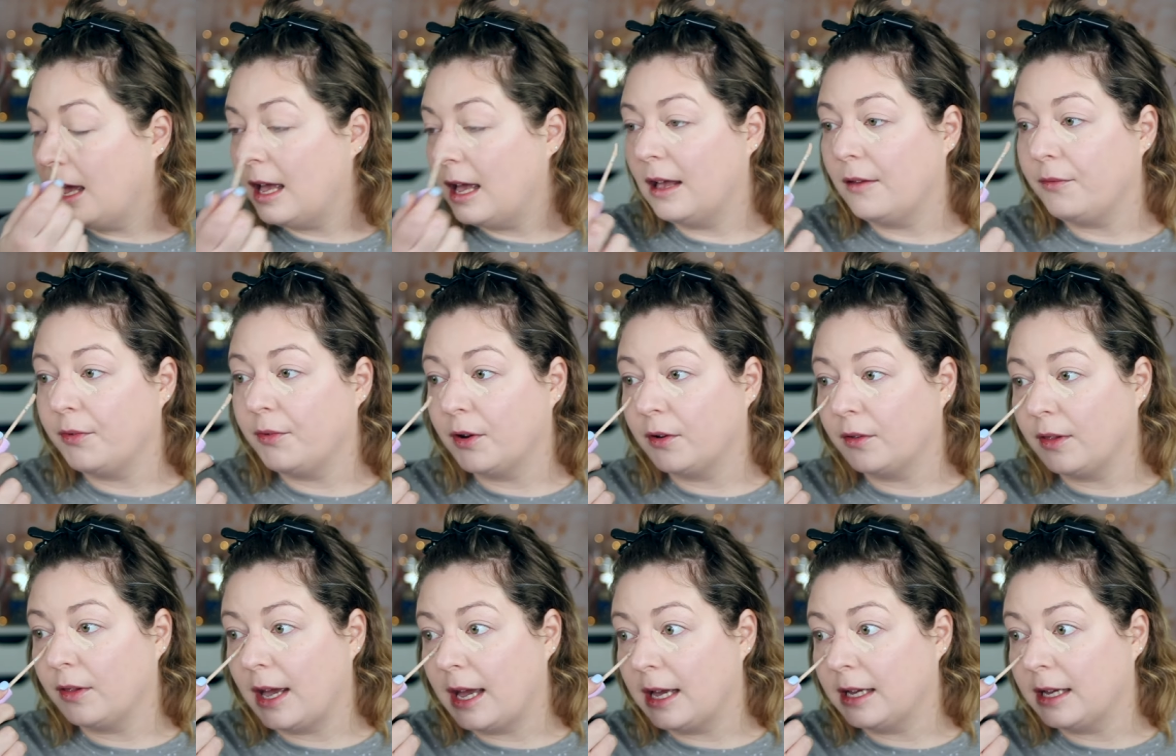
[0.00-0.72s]
and
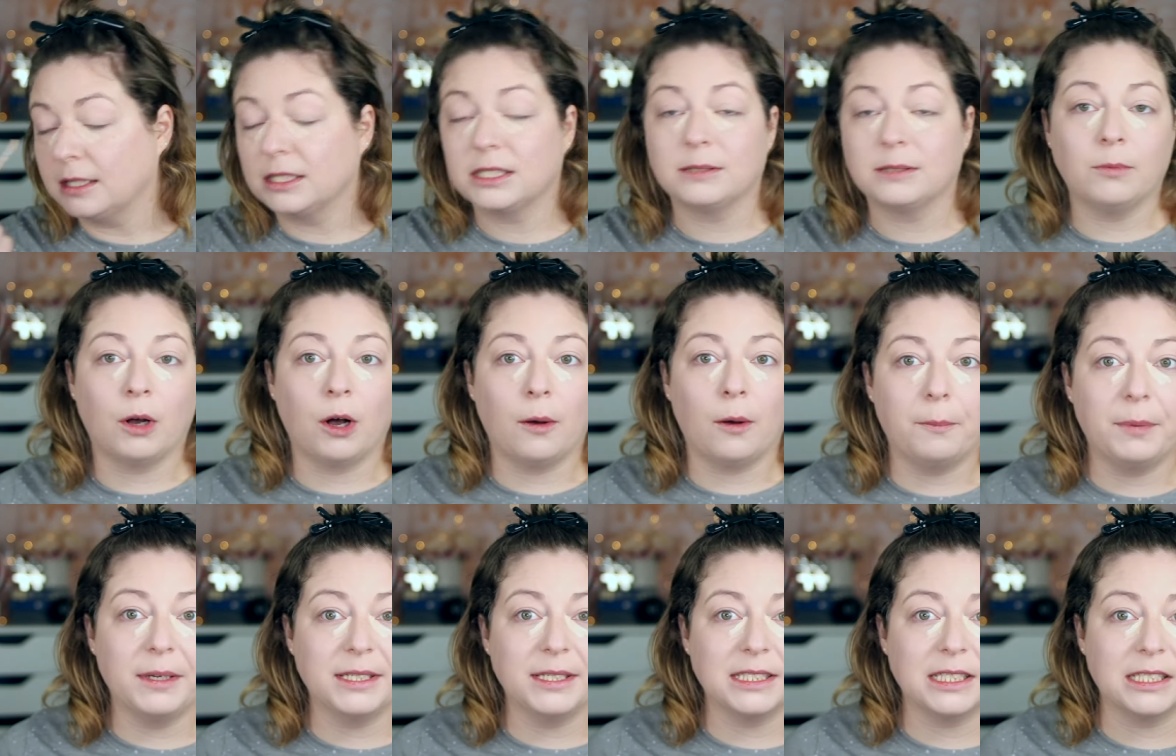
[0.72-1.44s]
they're like small
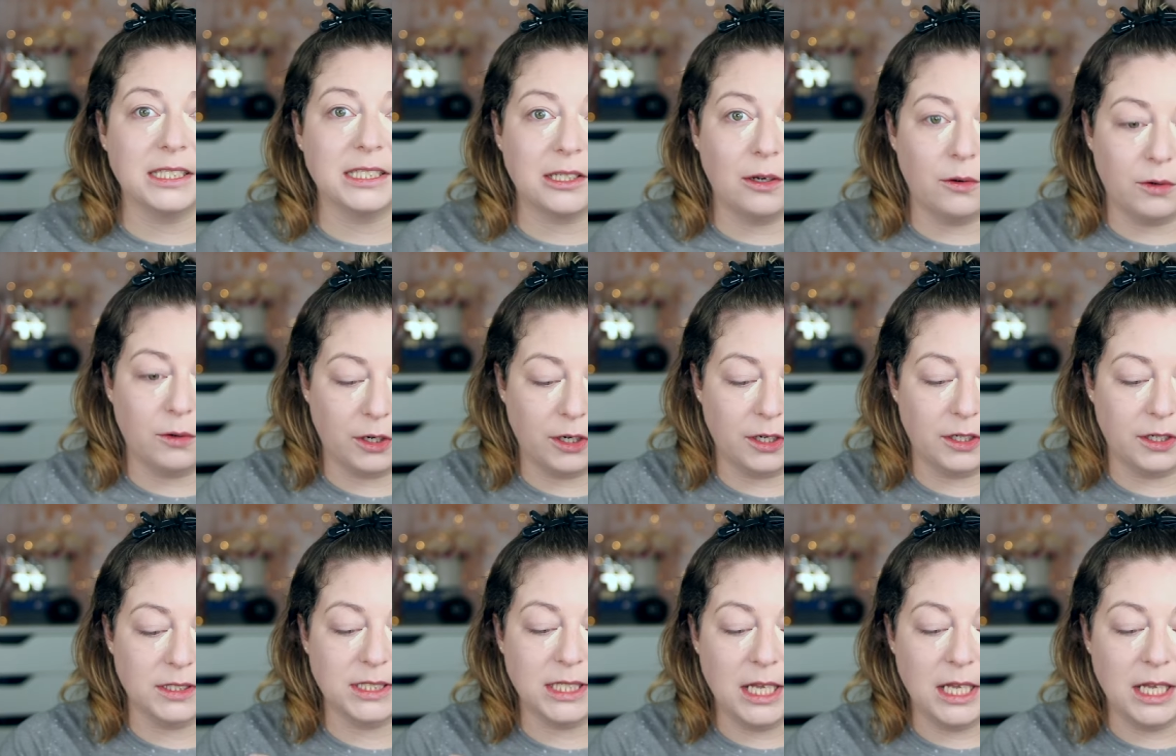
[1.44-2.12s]
business owners,